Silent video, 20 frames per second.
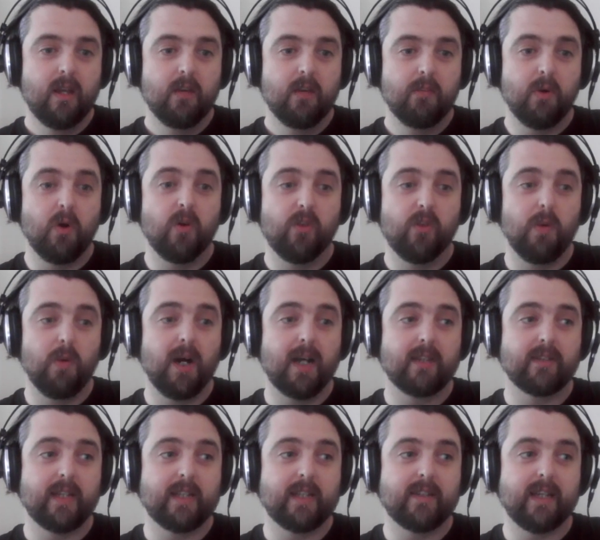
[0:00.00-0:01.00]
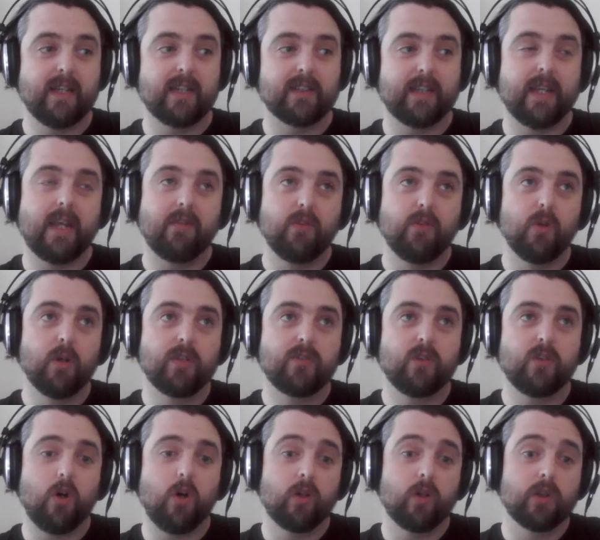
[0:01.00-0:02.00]
But otherwise, it's actually, even though
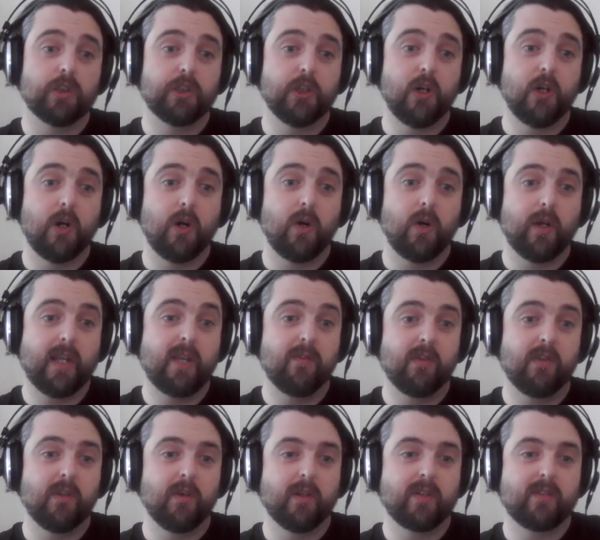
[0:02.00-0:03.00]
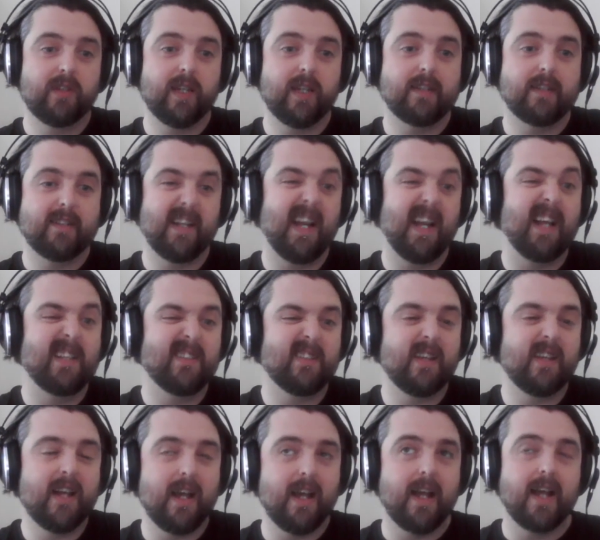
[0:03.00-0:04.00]
it's onshore, even though it's
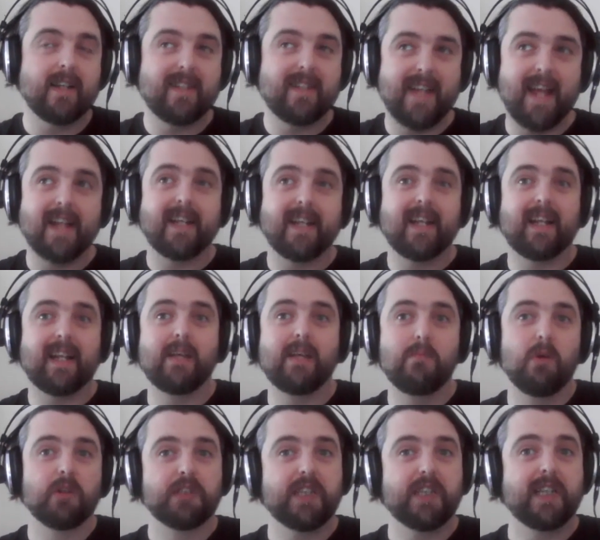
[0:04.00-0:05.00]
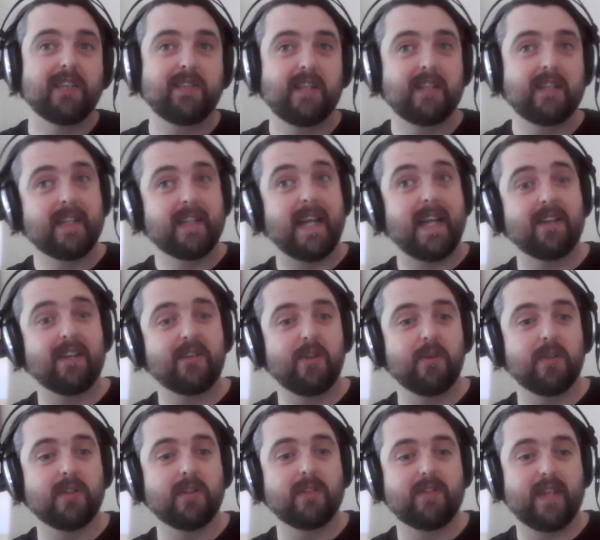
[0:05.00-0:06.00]
technically much easier to get
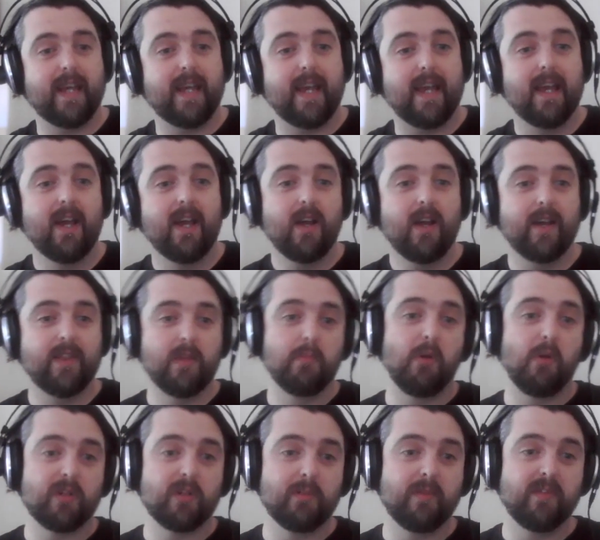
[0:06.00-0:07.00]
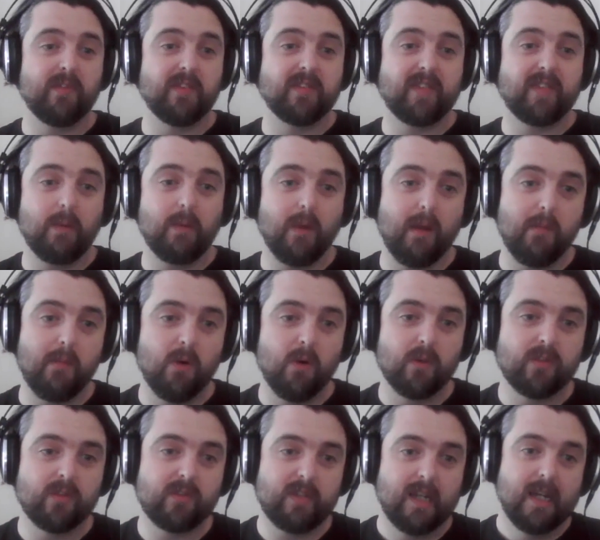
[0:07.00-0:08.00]
to than, say, at the bottom of the sea where
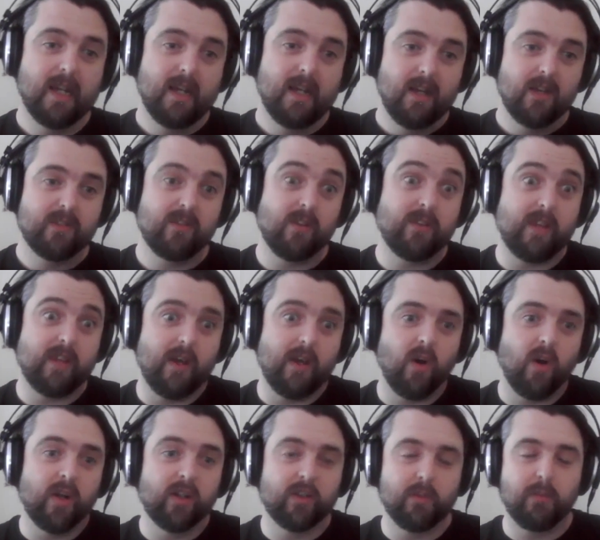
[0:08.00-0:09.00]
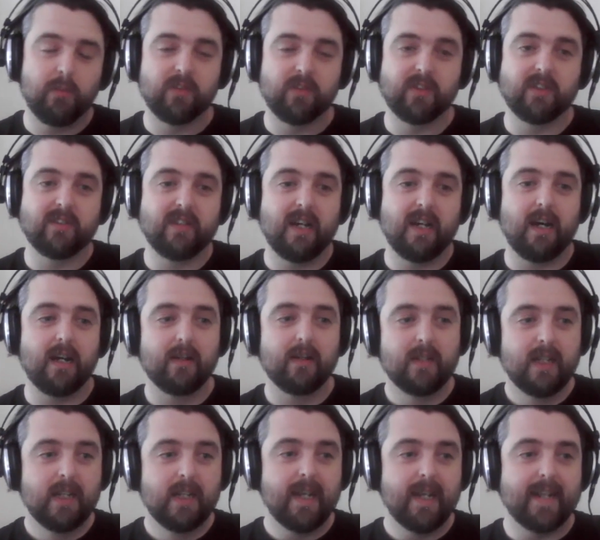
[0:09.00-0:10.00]
most, say, oil deposits are,
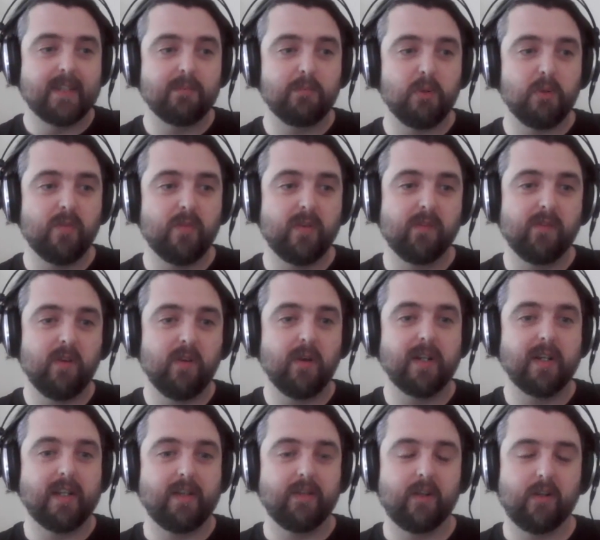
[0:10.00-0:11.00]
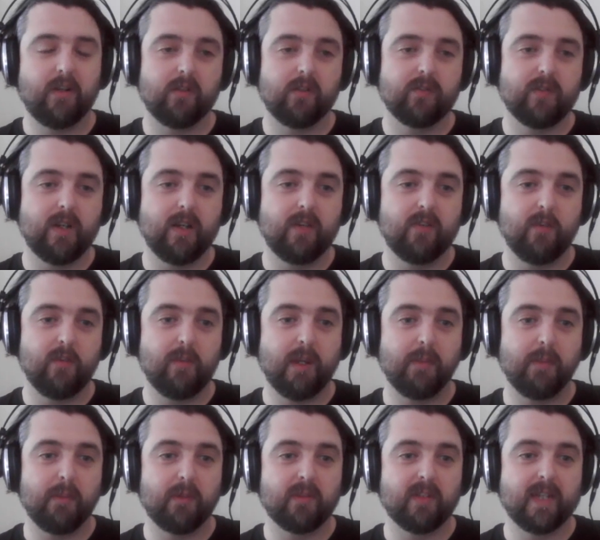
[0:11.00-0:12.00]
it's proving very difficult for
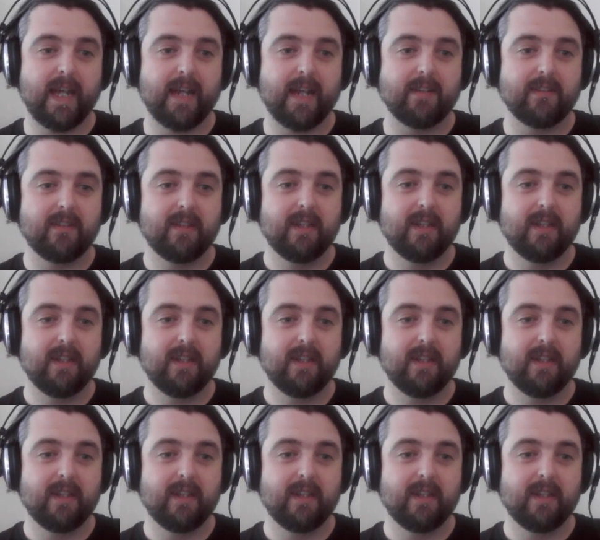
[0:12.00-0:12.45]
people to get